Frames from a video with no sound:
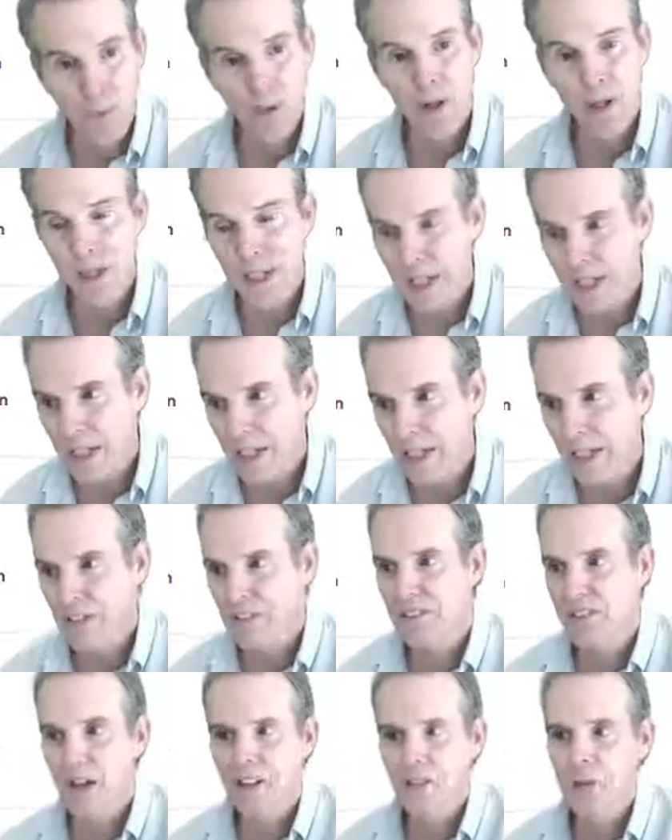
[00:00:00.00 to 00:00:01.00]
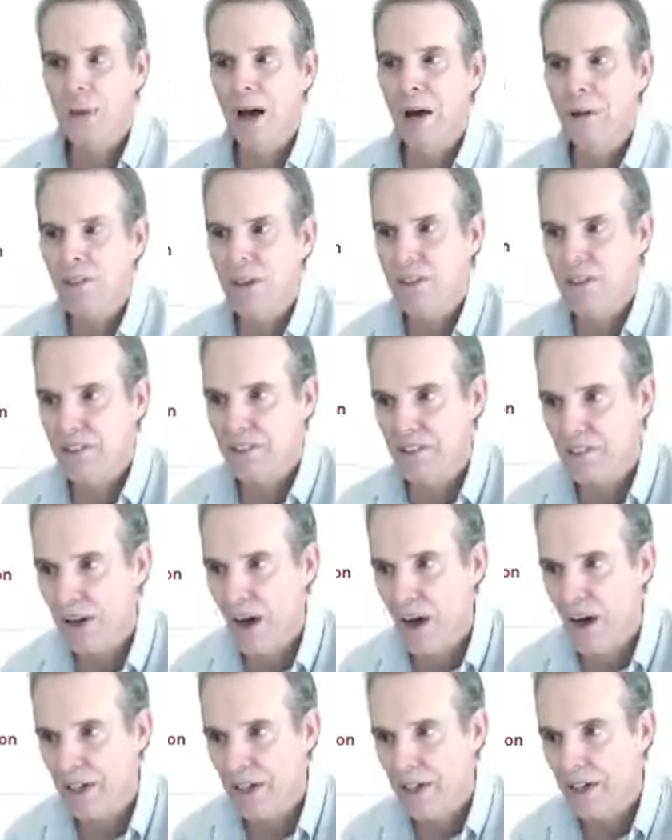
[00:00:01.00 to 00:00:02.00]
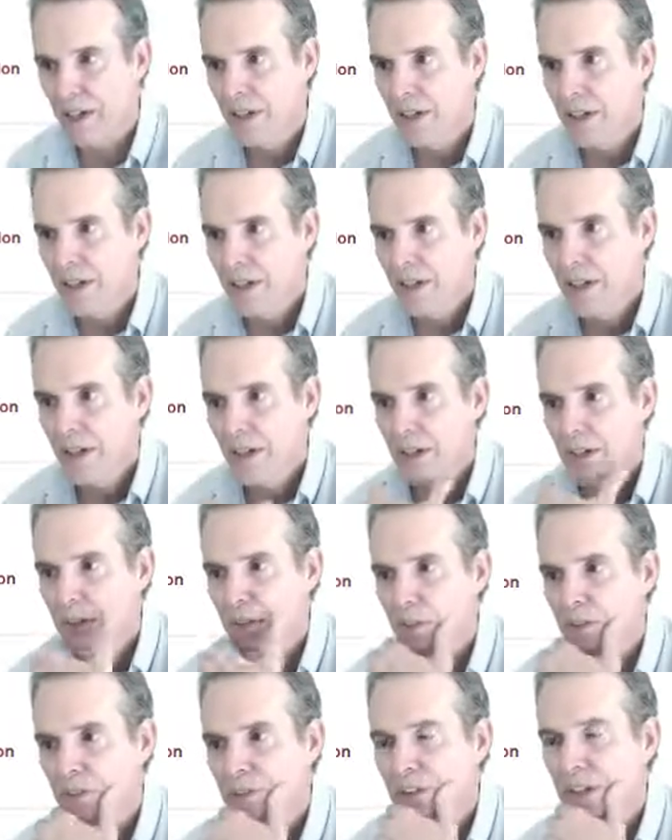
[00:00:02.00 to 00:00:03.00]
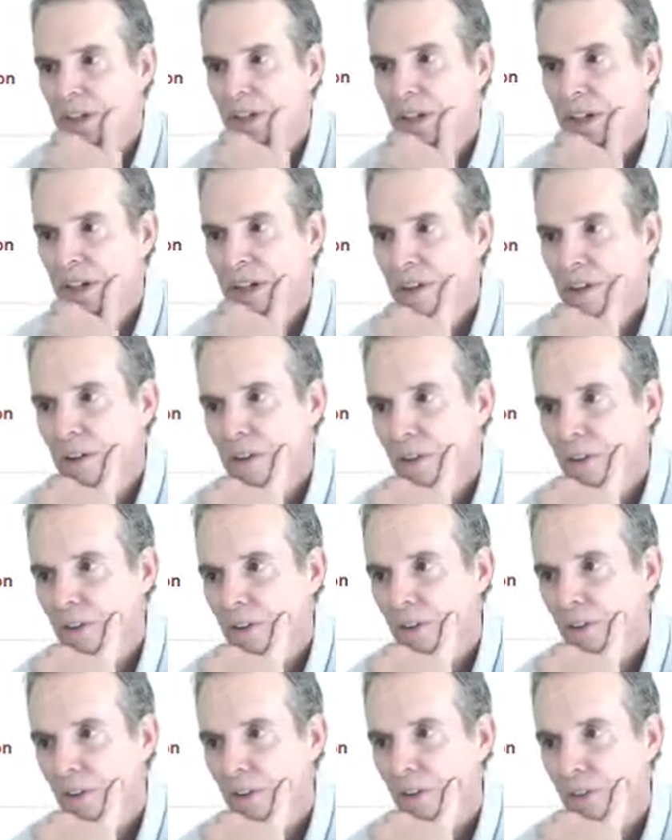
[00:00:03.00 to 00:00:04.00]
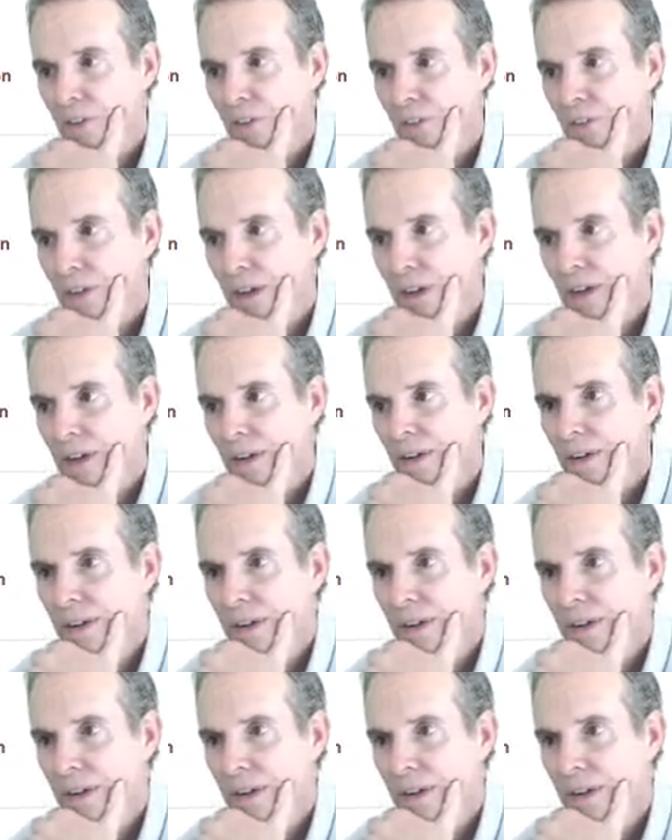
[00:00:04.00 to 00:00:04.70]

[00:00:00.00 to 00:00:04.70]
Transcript: Well, in any case, that's how they decided. You'll see first that